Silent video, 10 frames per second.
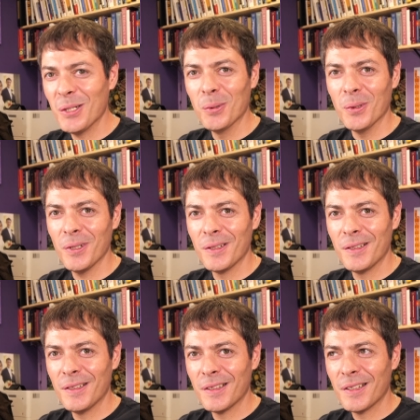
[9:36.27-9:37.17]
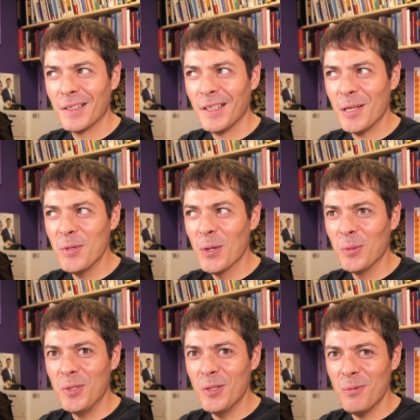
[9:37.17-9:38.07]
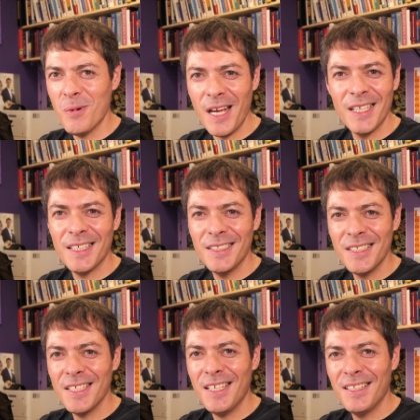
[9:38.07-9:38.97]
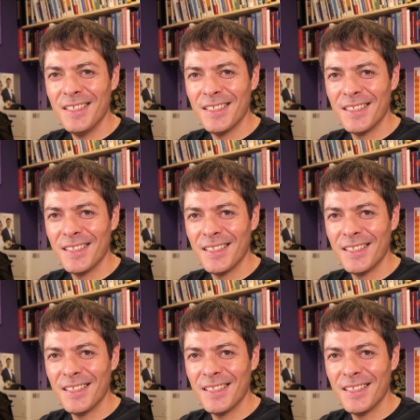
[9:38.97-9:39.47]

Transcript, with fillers: Cool. Can we go direct on the skin?